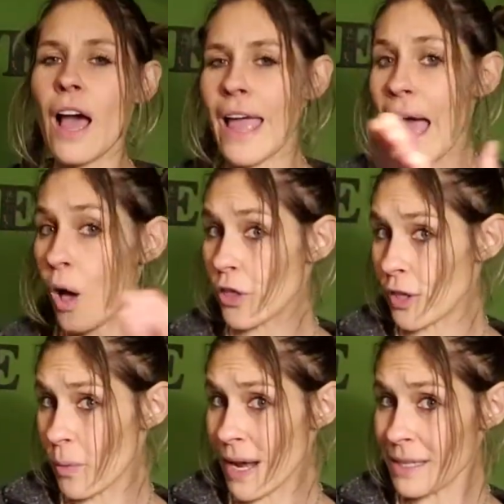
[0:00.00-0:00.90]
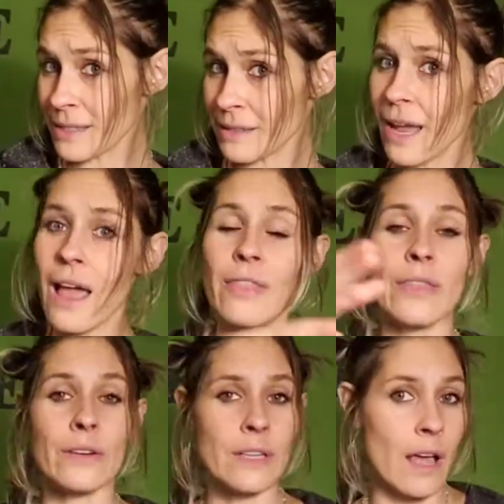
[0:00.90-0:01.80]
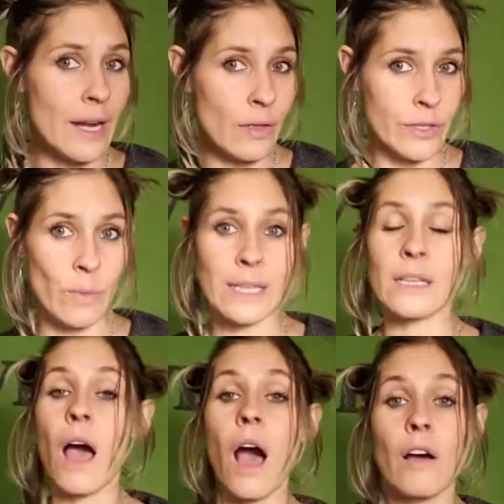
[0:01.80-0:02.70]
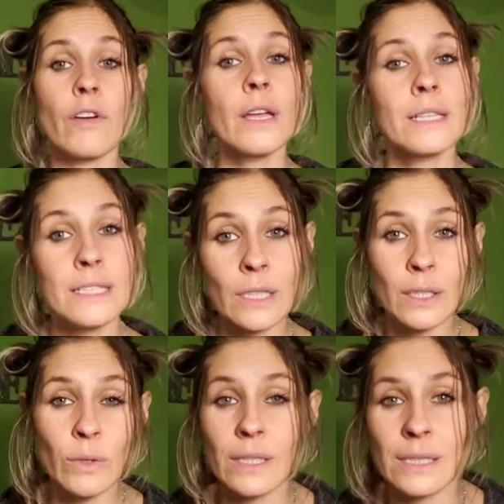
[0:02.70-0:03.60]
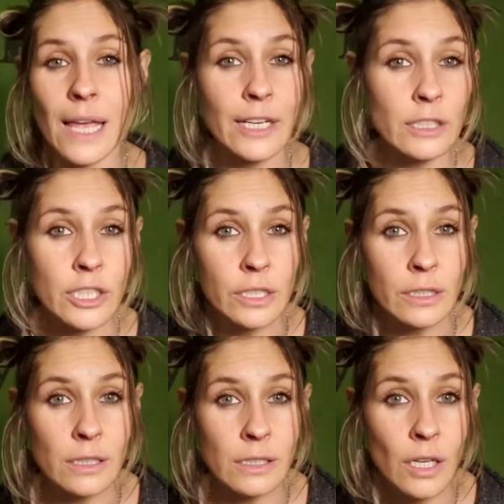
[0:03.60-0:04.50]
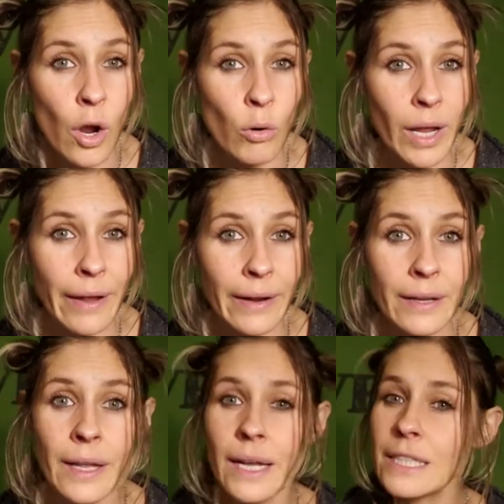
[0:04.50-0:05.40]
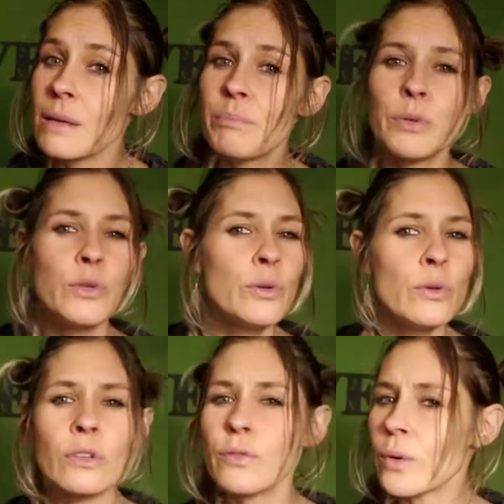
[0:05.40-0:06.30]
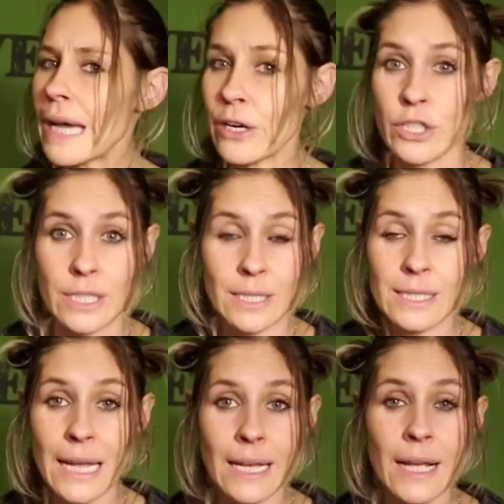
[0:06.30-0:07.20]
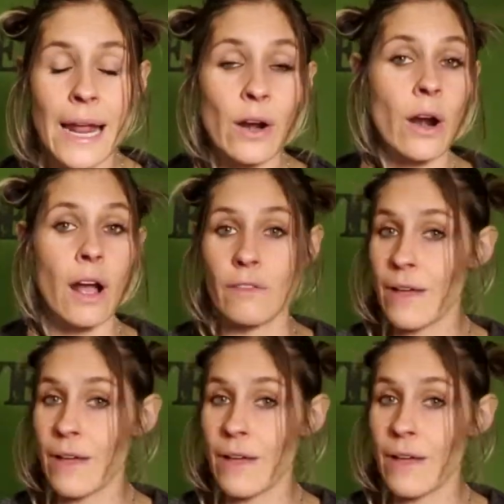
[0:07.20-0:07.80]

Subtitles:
healthy ways and then there's unhealthy ways of dealing with these energies. Okay. It's a beautiful energy to take care of